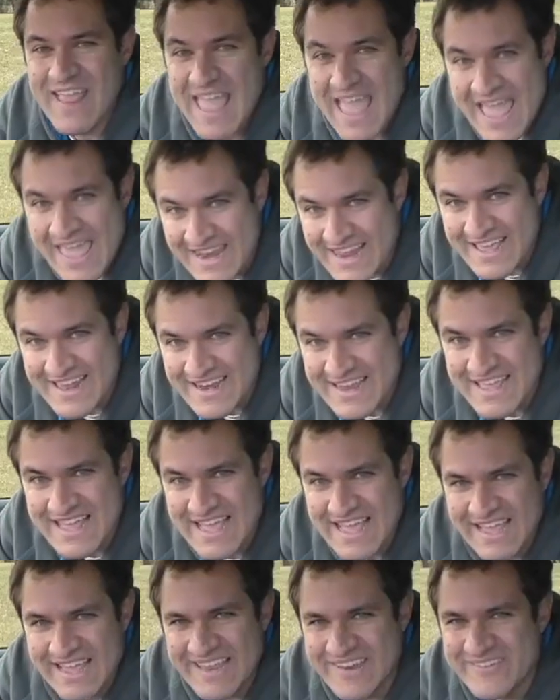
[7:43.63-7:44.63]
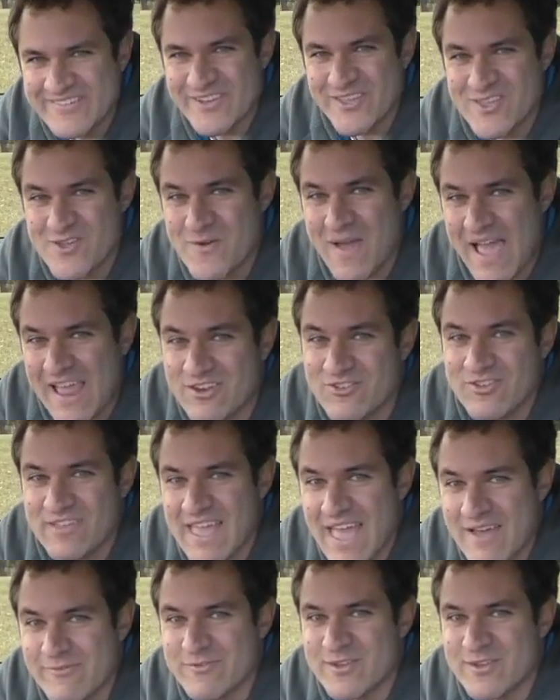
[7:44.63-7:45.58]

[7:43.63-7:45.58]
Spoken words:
are hidden until you actually